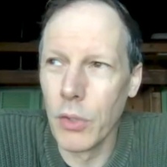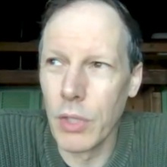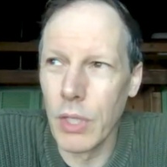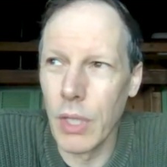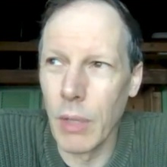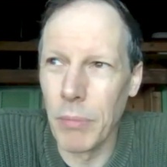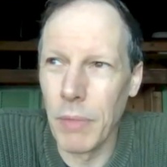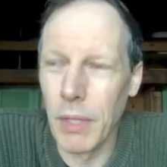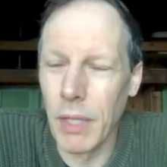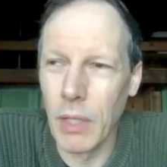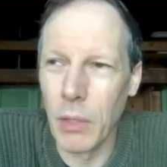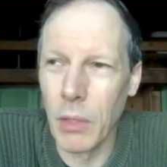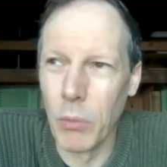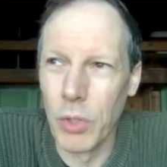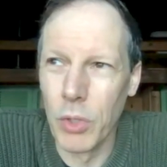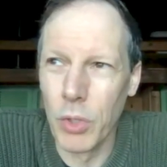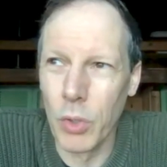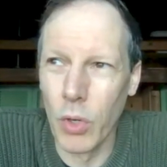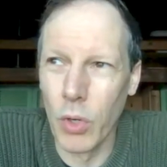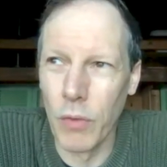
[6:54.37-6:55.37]
something that
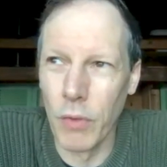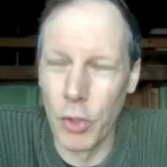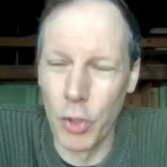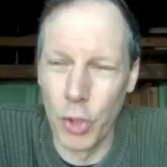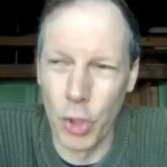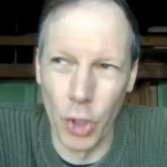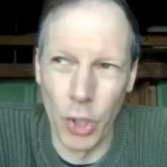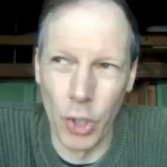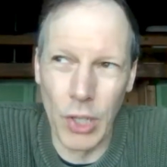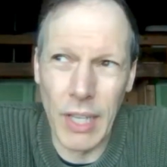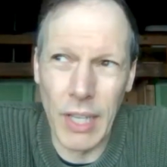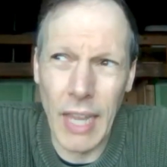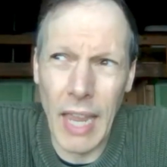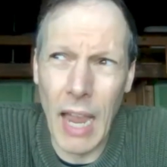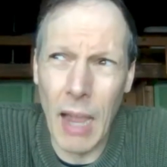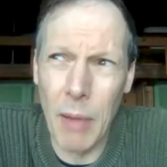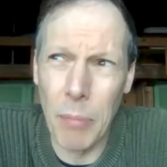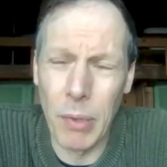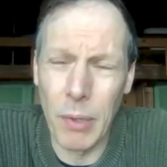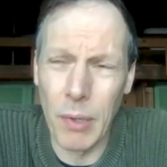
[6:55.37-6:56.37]
was sort of a journaling
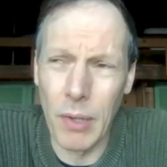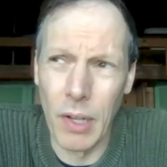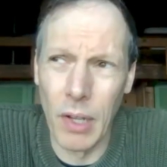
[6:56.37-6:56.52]
app.